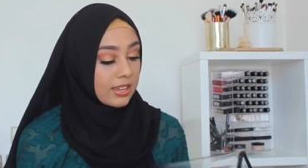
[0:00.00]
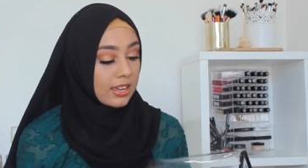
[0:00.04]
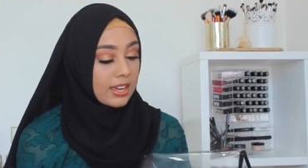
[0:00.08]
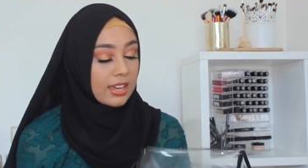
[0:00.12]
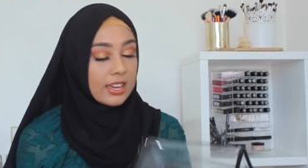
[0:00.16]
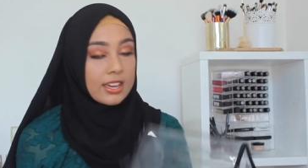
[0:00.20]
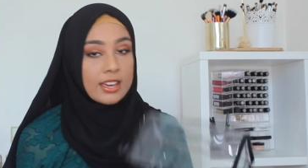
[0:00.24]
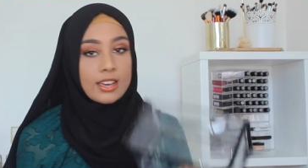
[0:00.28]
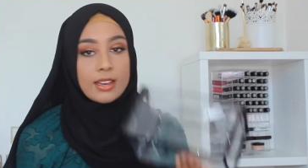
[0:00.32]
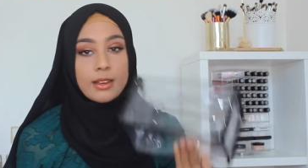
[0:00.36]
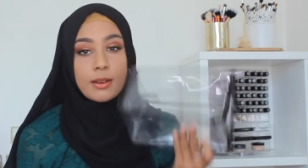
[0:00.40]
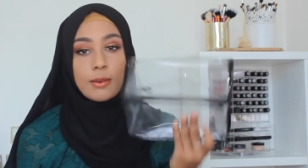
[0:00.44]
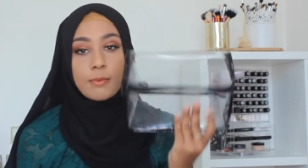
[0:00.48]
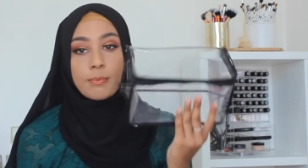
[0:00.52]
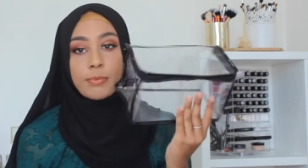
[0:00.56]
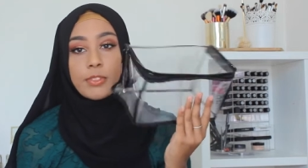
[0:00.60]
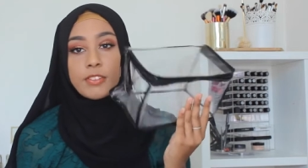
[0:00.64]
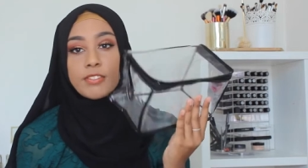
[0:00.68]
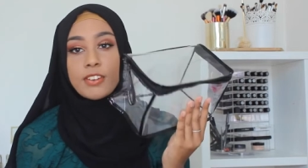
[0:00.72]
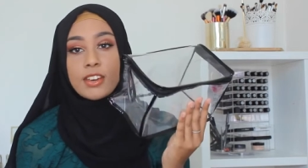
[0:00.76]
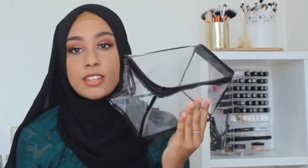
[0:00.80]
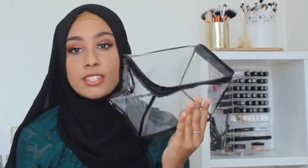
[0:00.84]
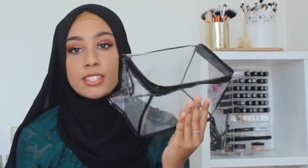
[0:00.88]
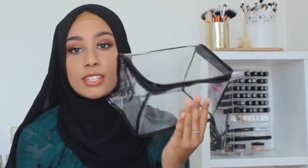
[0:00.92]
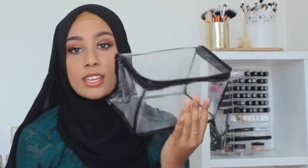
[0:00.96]
Um,
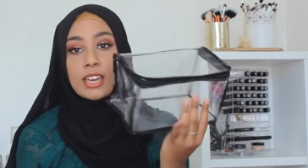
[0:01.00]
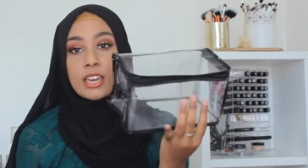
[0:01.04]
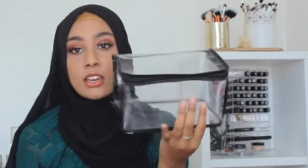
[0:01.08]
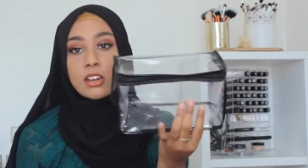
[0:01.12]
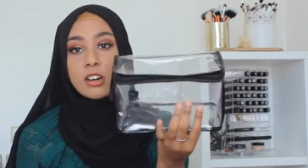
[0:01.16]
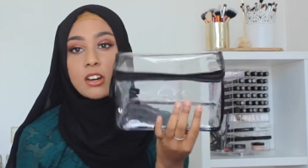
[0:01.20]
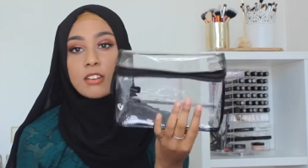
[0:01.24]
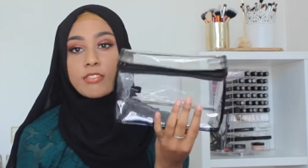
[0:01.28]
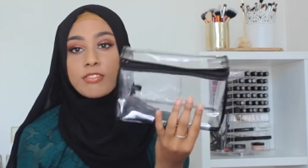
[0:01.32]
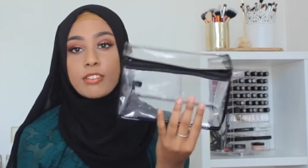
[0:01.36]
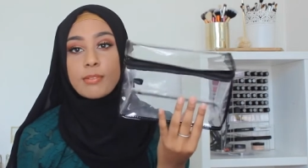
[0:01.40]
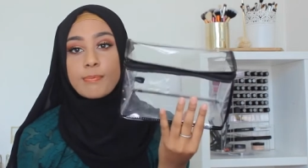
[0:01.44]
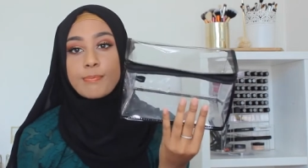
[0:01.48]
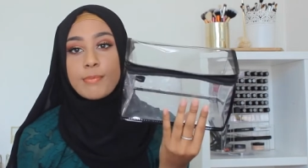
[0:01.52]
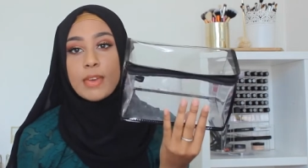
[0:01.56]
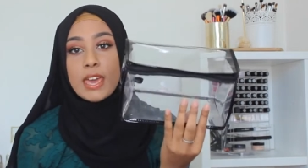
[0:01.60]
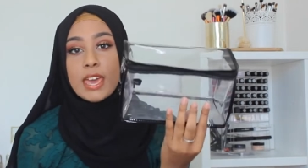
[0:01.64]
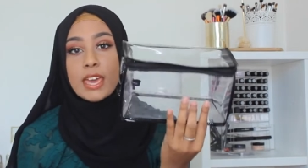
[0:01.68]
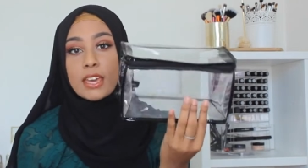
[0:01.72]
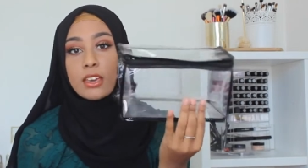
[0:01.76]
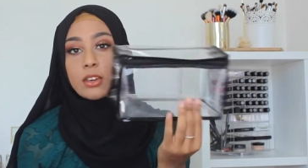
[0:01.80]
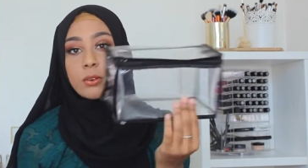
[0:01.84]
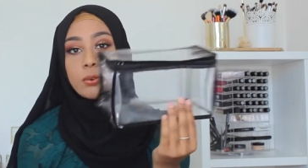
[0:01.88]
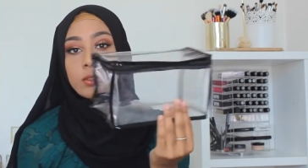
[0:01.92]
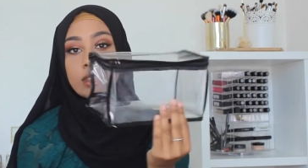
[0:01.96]
first thing I got from
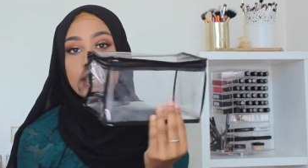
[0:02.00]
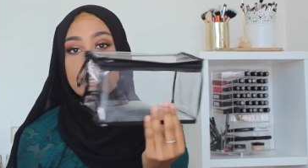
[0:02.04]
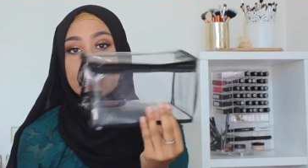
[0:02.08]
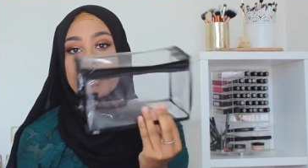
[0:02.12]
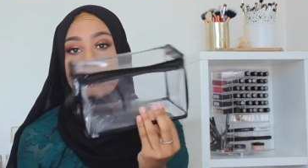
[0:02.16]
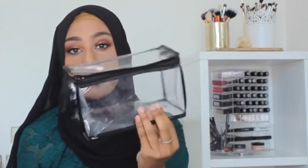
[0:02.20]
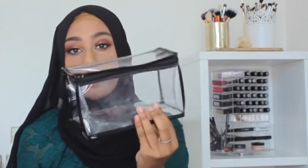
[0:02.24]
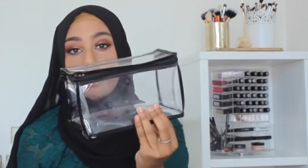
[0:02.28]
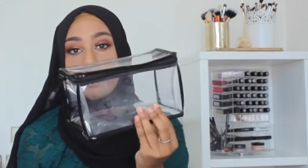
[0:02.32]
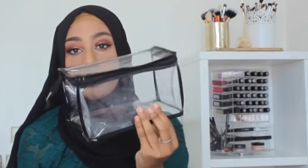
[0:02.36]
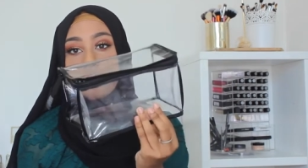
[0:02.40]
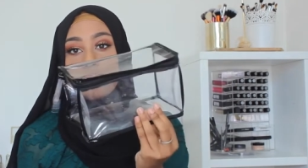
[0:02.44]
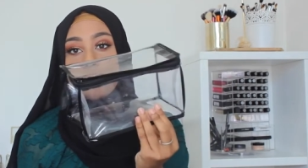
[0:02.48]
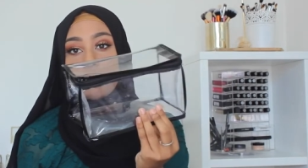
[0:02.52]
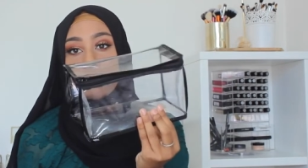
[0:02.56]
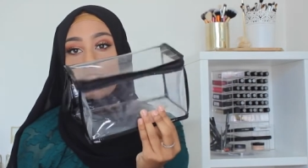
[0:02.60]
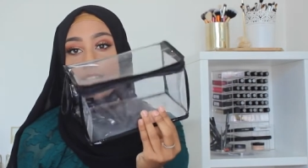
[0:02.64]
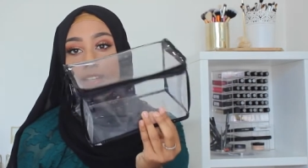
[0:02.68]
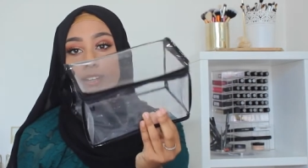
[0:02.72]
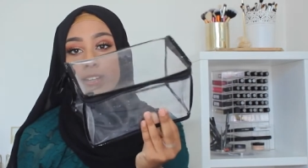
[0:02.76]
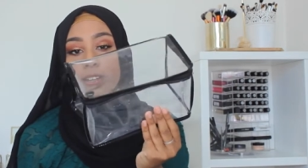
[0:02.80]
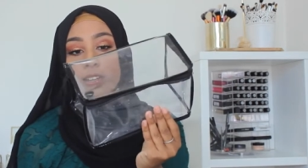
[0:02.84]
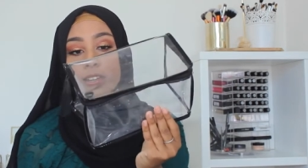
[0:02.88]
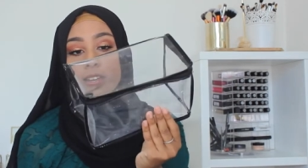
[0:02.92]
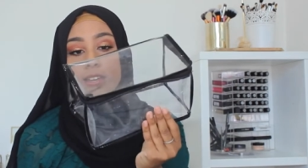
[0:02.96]
MAC were the clear
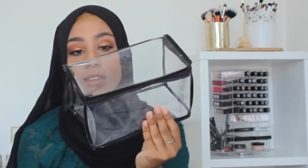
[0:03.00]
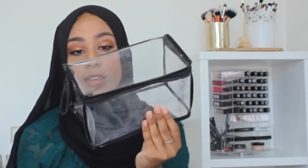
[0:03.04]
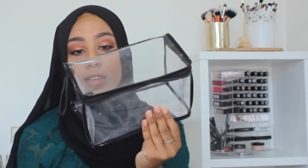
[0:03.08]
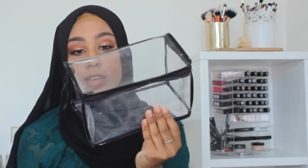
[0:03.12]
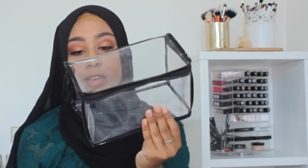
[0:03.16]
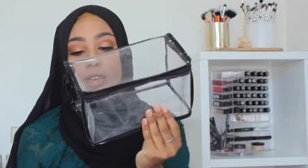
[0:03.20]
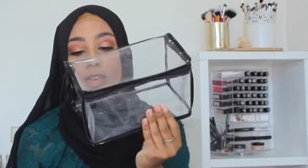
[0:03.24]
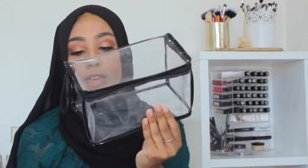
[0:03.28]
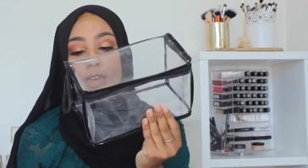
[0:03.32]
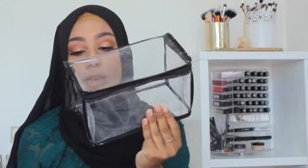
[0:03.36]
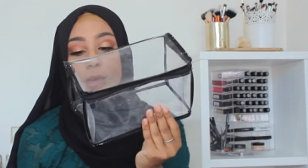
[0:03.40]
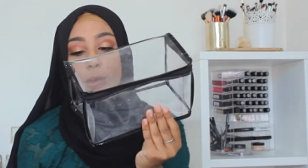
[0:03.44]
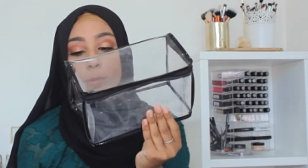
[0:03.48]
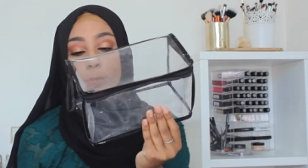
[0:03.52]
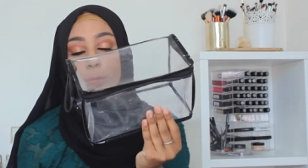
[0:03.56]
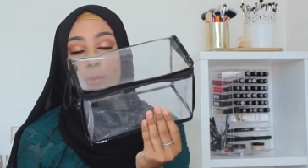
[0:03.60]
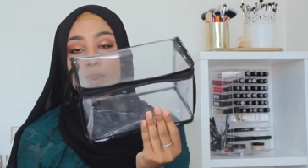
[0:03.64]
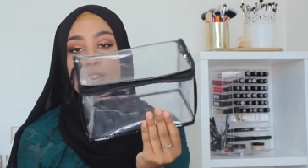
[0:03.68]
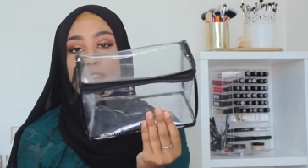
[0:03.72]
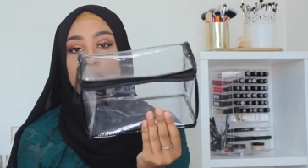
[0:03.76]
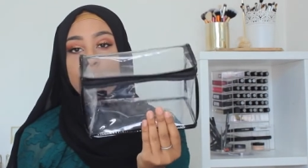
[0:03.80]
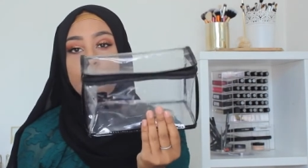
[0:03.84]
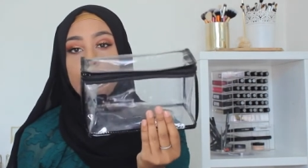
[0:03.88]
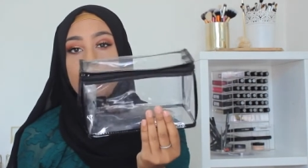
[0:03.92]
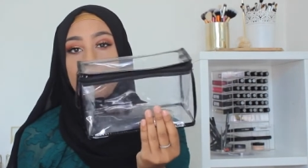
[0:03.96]
um,
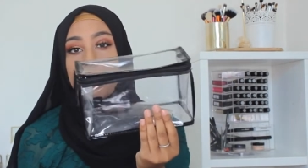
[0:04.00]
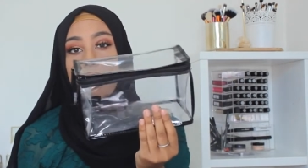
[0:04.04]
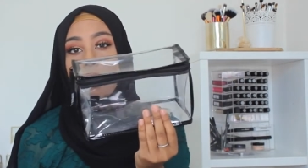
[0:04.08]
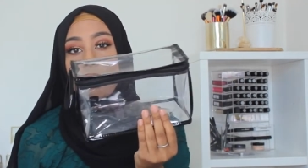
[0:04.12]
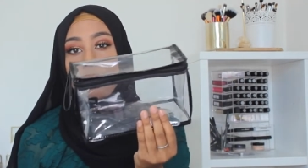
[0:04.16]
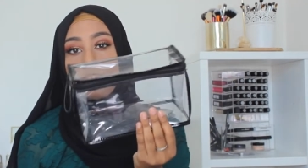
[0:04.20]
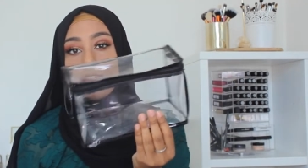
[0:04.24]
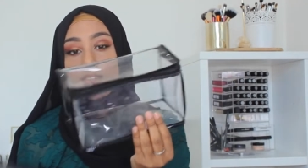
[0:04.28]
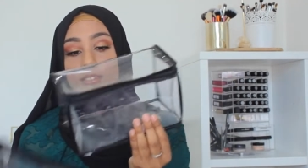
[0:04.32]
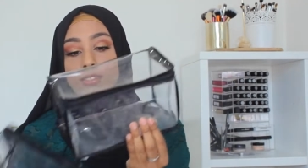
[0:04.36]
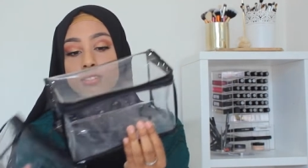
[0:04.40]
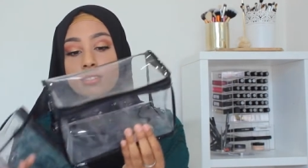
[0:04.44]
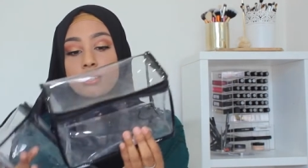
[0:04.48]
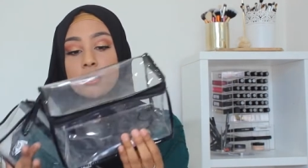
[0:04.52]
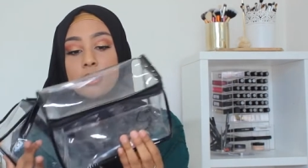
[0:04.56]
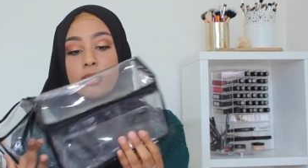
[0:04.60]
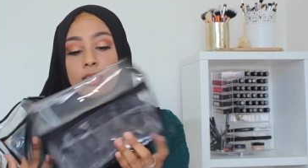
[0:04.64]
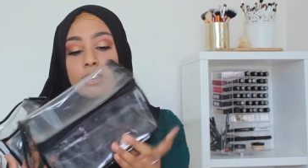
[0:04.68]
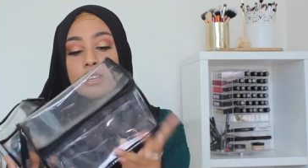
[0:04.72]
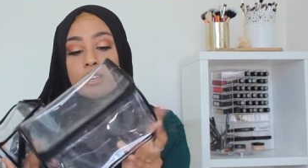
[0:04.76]
makeup bags.